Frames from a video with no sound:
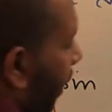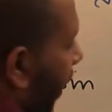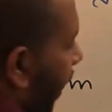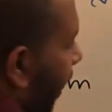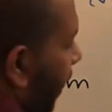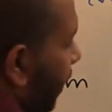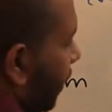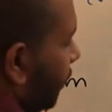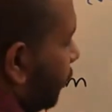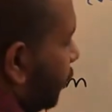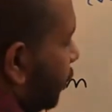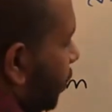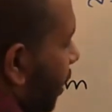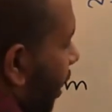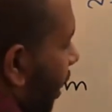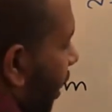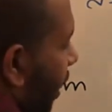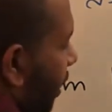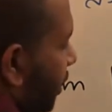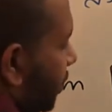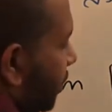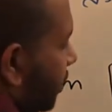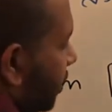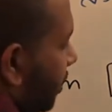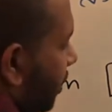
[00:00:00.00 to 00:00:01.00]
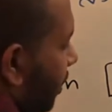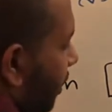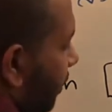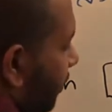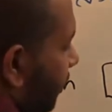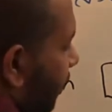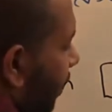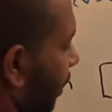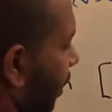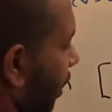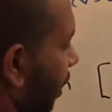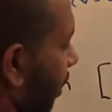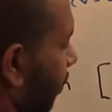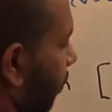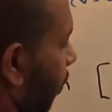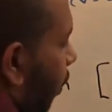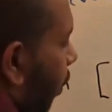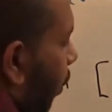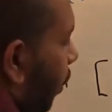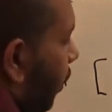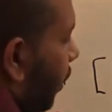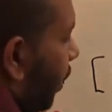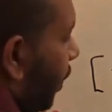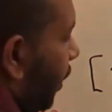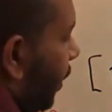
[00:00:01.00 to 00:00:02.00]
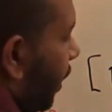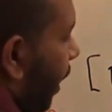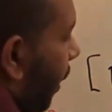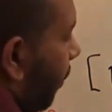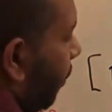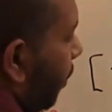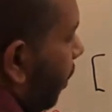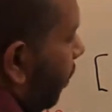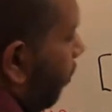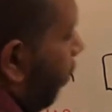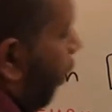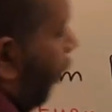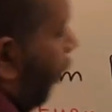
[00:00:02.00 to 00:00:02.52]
minus charge, single bond, double